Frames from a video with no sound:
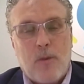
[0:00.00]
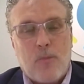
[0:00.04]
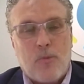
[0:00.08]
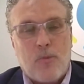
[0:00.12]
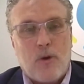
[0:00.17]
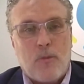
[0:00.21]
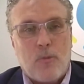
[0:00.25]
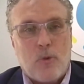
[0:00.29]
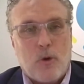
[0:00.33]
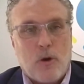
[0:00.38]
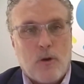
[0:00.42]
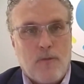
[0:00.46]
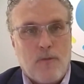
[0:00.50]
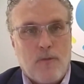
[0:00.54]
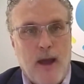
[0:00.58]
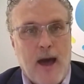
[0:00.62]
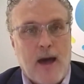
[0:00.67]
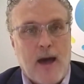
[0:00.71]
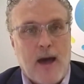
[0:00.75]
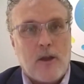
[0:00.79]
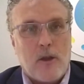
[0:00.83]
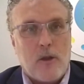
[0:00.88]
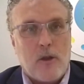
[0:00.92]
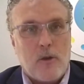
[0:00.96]
do we bring more
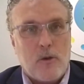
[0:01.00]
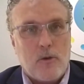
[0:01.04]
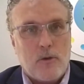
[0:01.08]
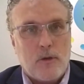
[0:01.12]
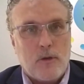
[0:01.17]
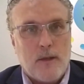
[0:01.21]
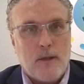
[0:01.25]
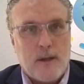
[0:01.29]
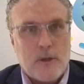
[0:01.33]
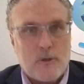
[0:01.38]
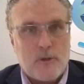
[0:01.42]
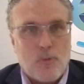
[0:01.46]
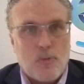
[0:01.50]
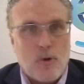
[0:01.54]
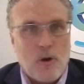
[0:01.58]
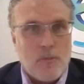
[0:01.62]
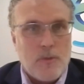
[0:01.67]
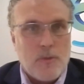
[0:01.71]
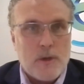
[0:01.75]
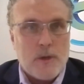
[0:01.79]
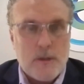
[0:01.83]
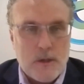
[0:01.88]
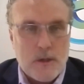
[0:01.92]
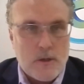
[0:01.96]
value to that
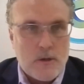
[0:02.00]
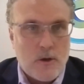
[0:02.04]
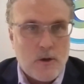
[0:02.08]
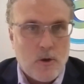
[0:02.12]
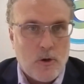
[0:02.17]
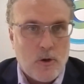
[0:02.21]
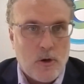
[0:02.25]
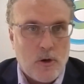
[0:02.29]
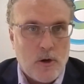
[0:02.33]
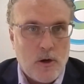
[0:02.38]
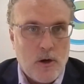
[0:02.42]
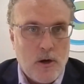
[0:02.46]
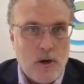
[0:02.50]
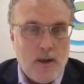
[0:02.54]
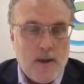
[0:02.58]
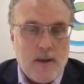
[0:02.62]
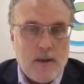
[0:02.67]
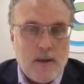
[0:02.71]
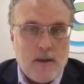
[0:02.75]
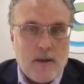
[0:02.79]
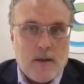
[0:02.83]
small business owner